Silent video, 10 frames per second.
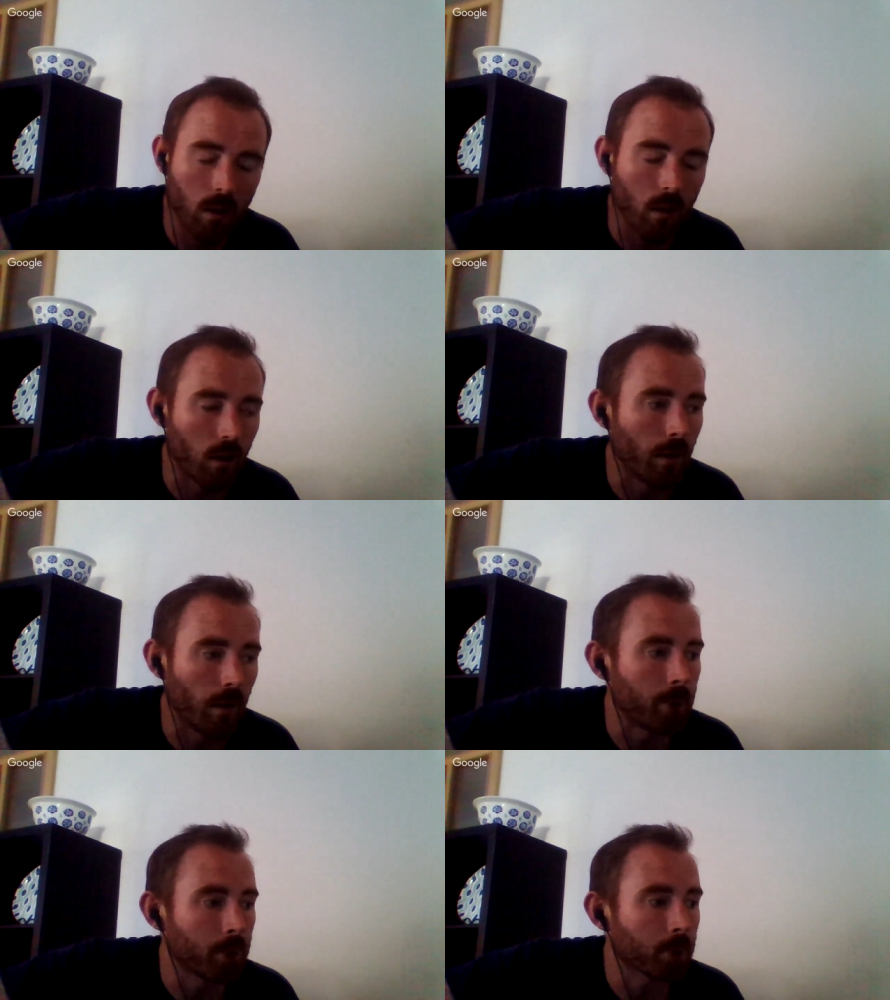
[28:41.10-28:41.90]
Um,
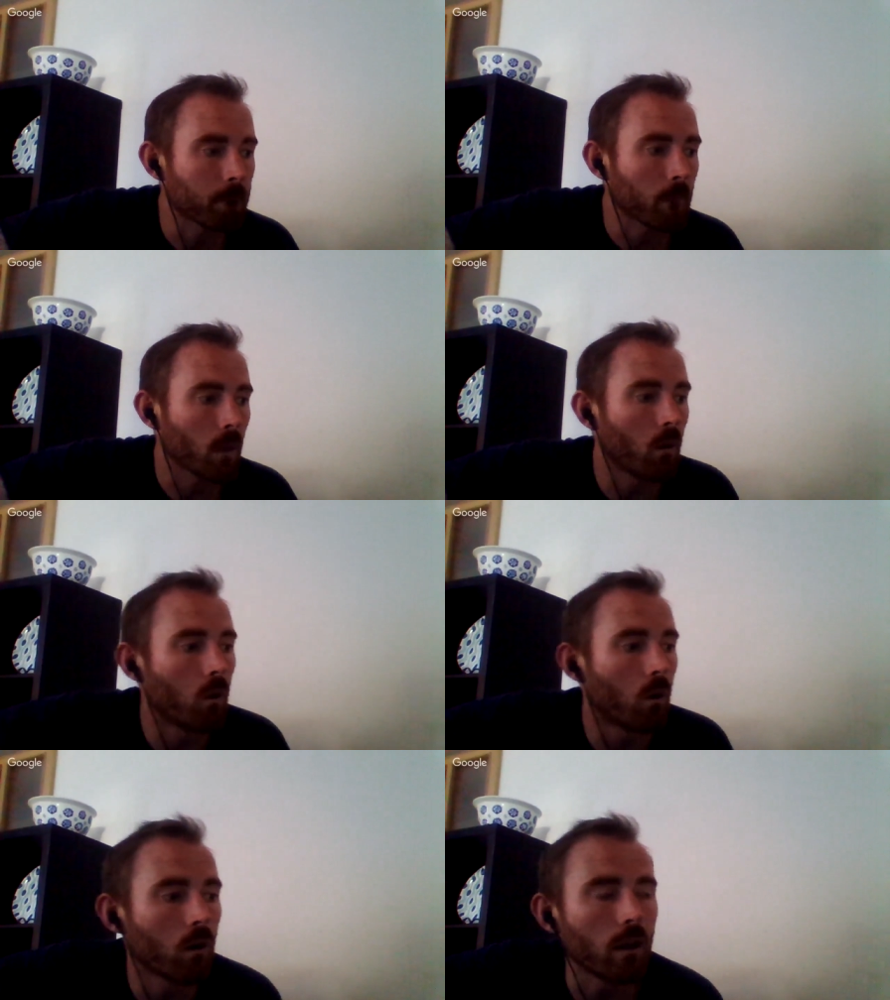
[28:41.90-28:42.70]

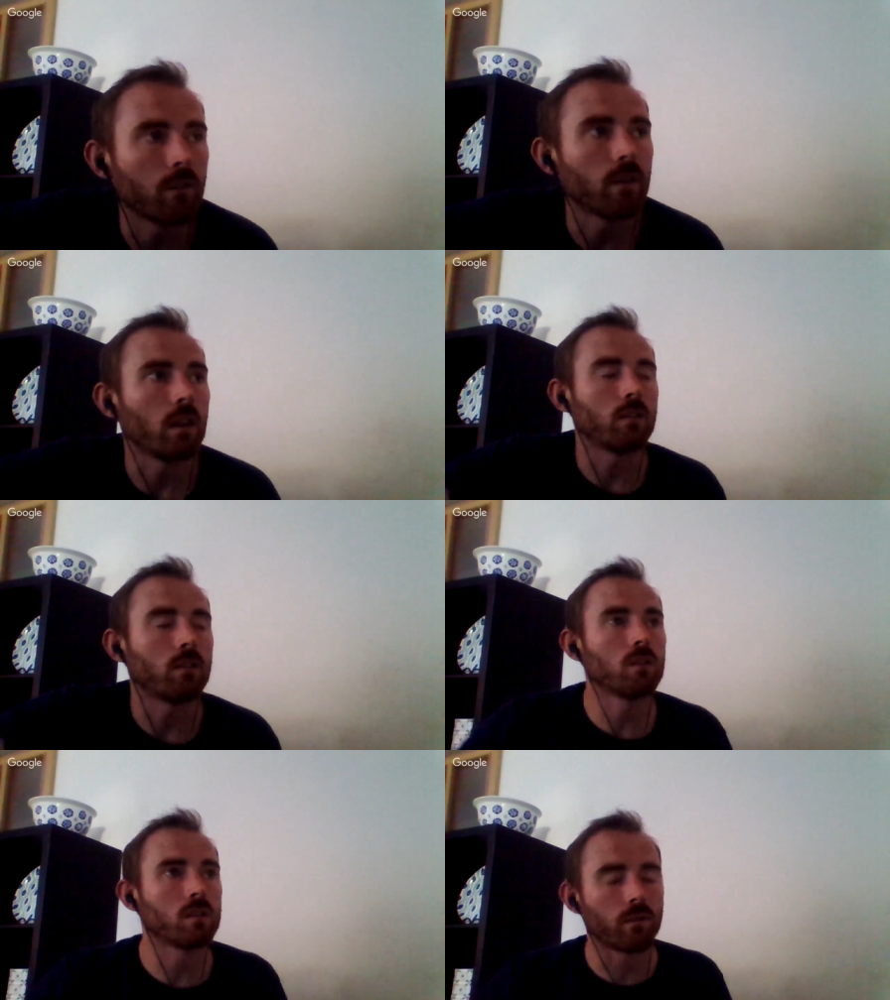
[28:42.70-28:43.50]
or if it, it
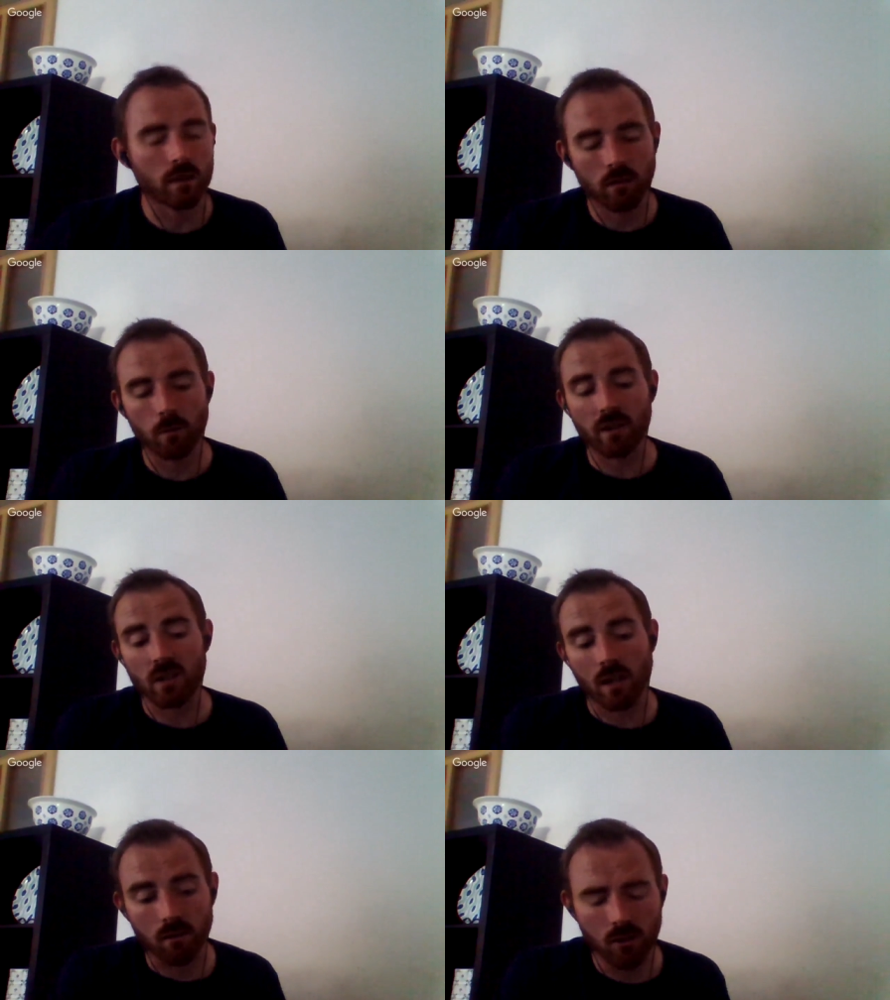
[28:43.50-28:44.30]
does, if it's going to be
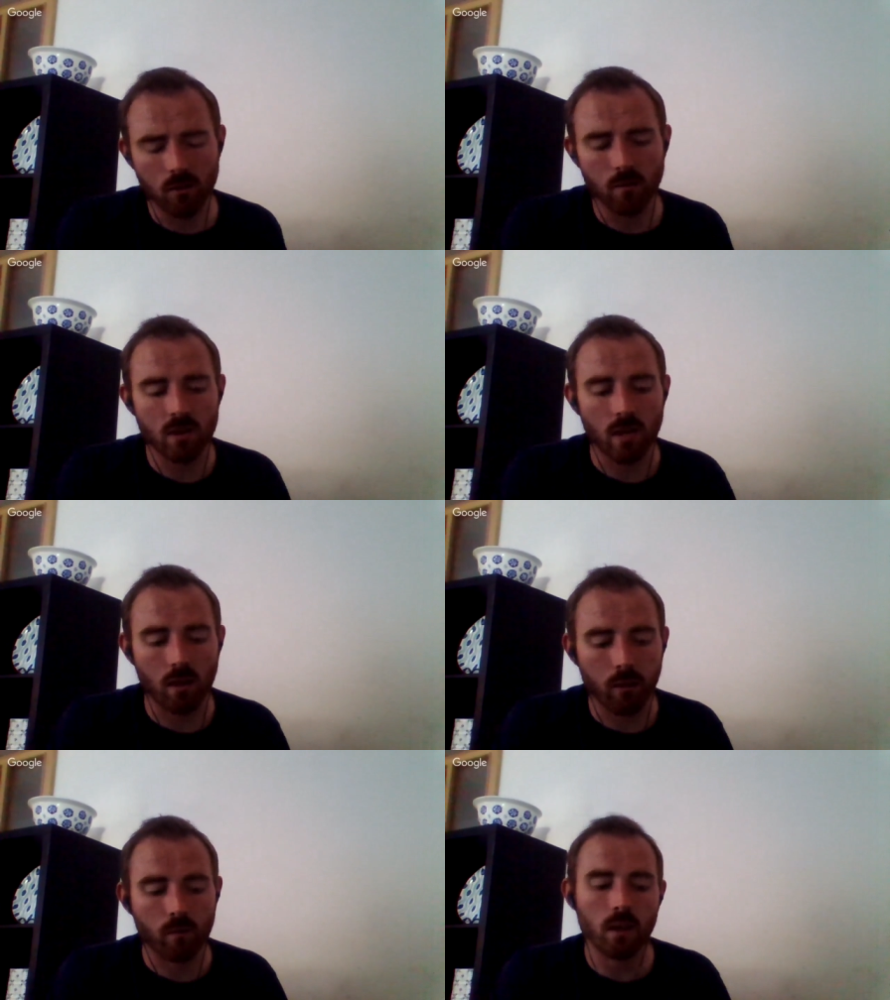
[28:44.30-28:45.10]
channel two or channel
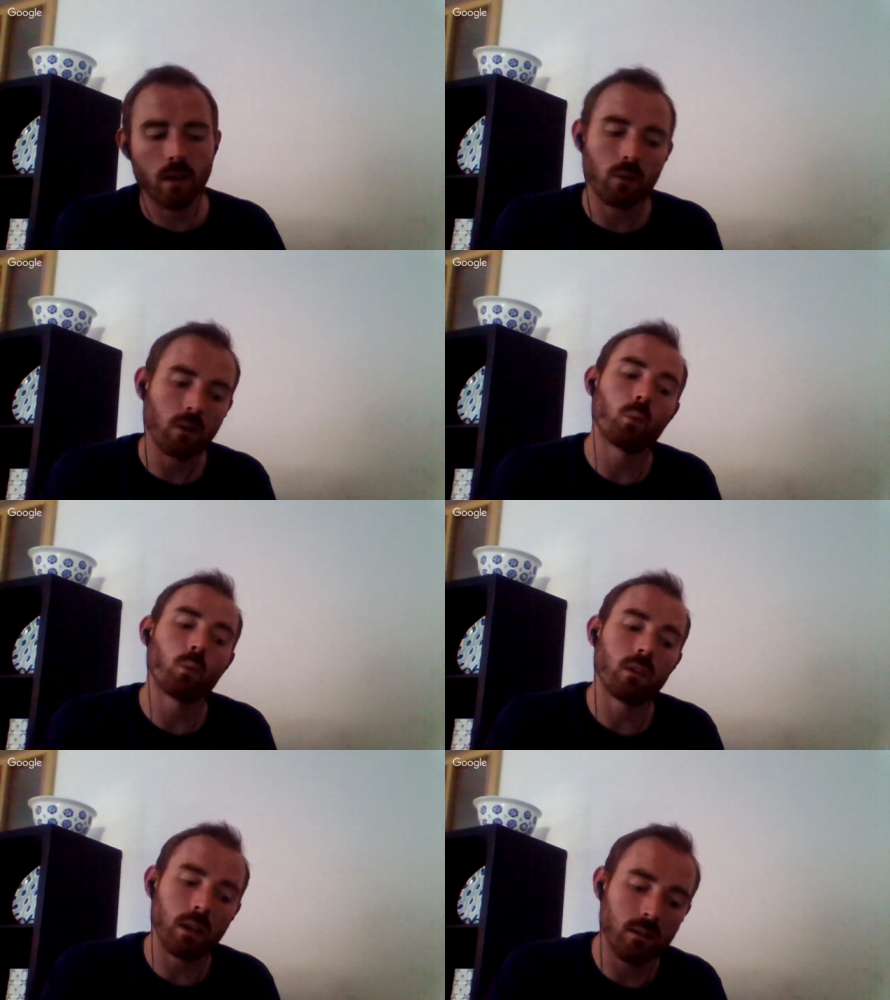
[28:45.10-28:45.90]
three, it
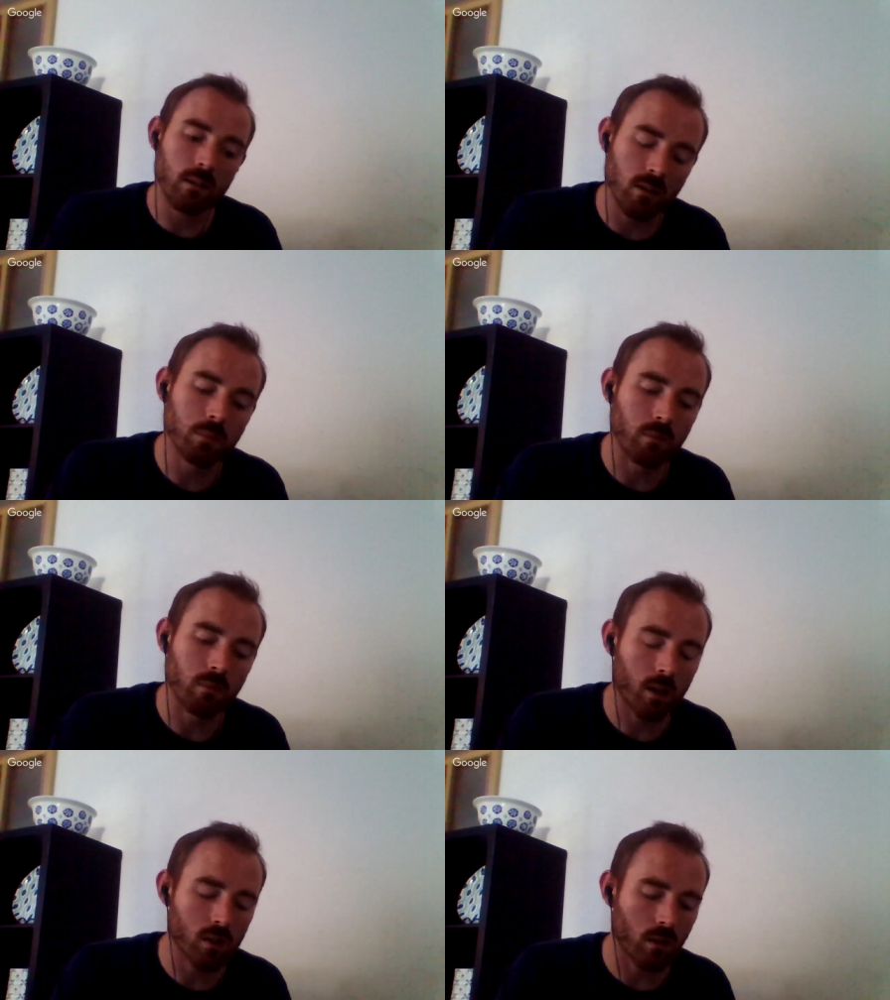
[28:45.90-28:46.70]
needs some
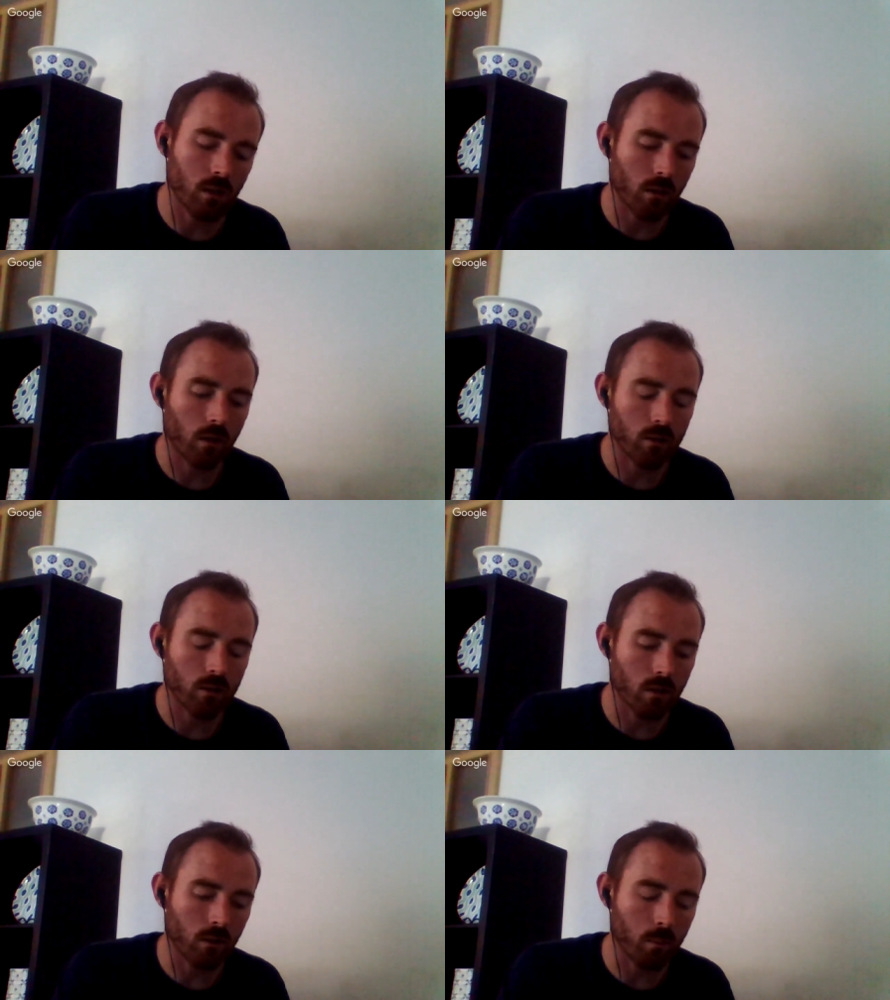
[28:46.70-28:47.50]
direction on, on this
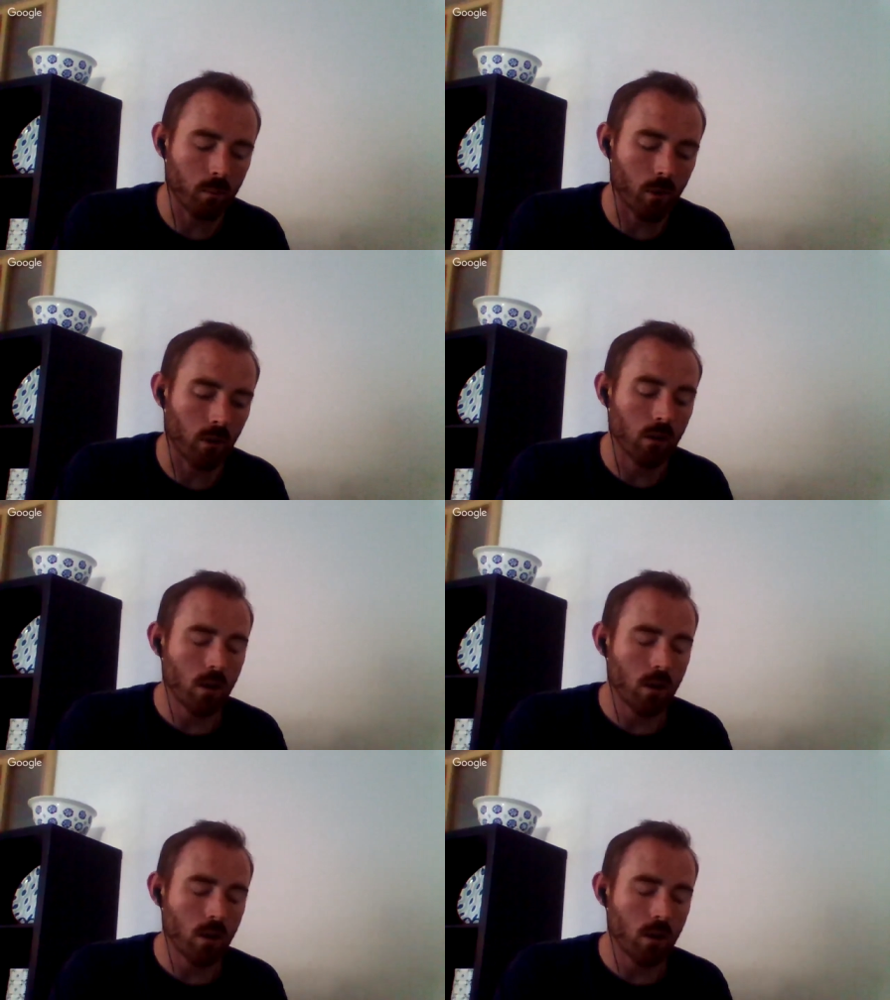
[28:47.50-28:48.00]
on the ball.